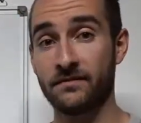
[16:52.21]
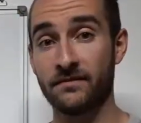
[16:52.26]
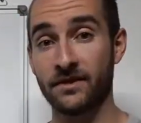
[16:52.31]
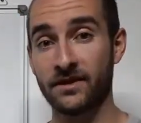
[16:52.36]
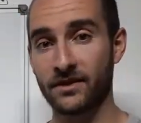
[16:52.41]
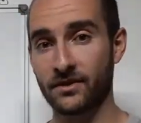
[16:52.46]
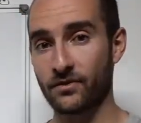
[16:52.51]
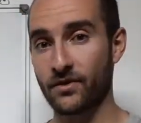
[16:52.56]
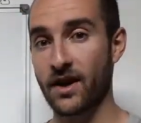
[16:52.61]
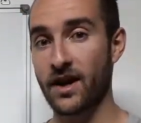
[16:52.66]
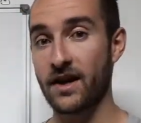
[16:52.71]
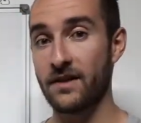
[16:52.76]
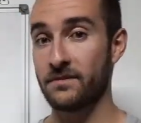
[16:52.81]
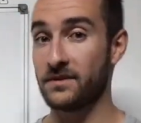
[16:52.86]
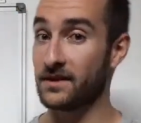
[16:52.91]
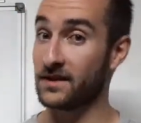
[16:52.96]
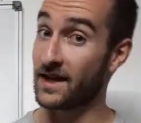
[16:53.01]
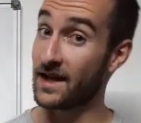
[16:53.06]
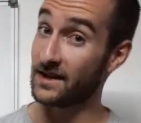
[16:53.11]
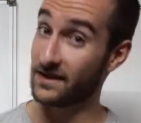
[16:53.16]

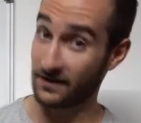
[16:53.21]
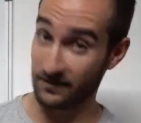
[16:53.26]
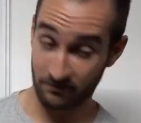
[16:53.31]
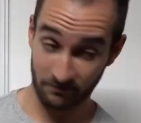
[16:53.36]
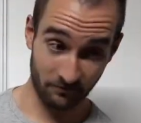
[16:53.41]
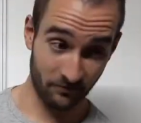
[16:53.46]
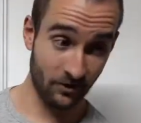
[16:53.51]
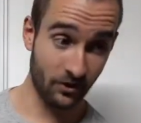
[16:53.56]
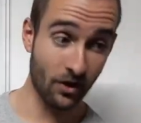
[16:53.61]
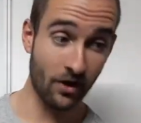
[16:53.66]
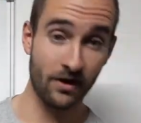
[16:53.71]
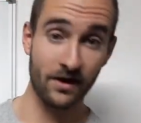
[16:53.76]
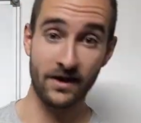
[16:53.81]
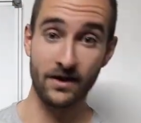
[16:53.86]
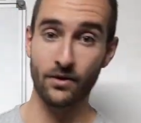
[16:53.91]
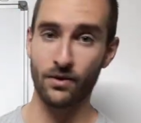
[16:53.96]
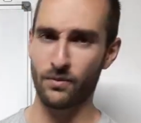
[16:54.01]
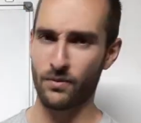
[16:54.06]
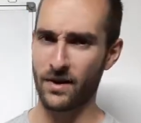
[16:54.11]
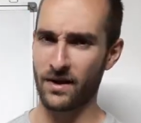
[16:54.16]
described that Charlie,
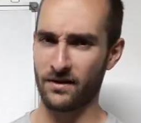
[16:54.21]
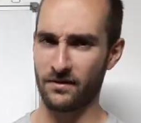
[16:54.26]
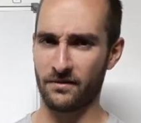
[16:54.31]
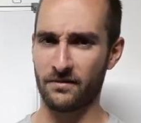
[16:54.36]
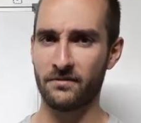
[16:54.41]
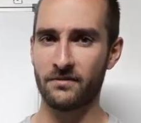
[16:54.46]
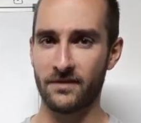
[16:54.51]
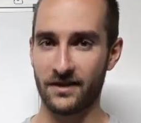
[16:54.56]
or well,